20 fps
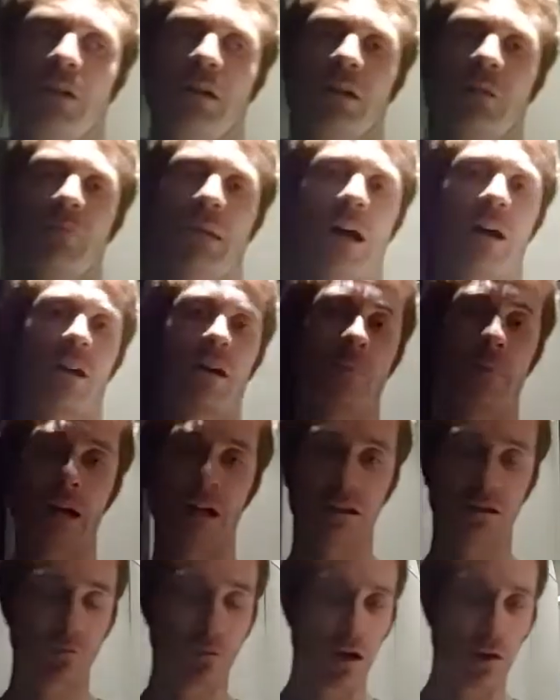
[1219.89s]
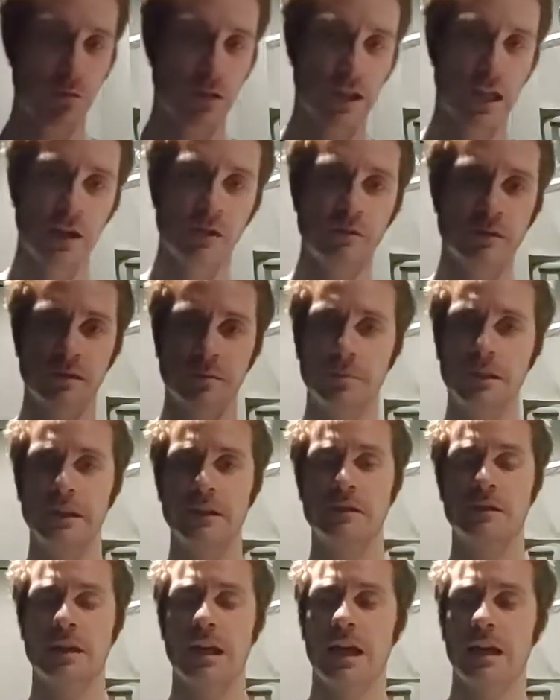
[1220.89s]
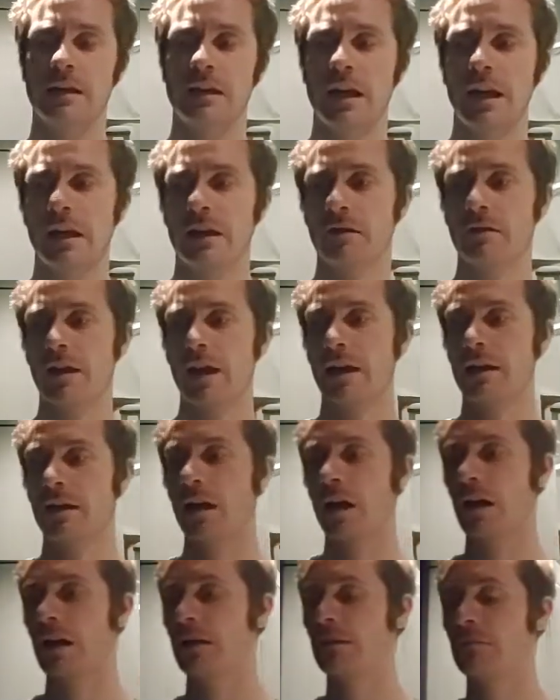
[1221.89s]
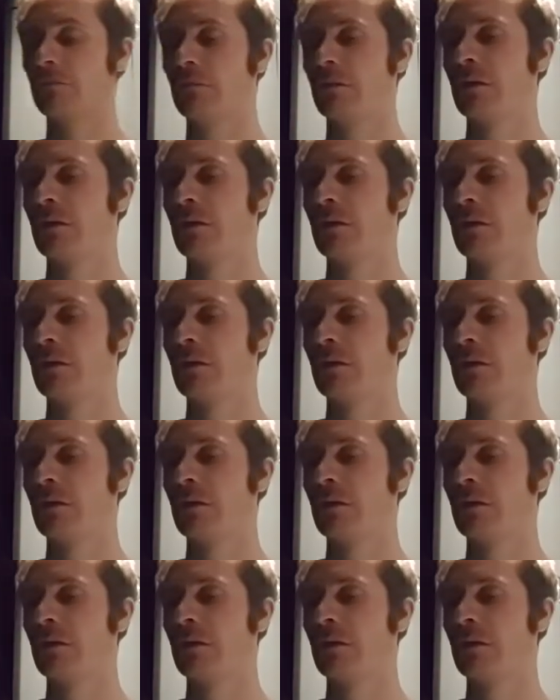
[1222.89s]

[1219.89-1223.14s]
uh, Malcolm X probably gave a speech that day or that night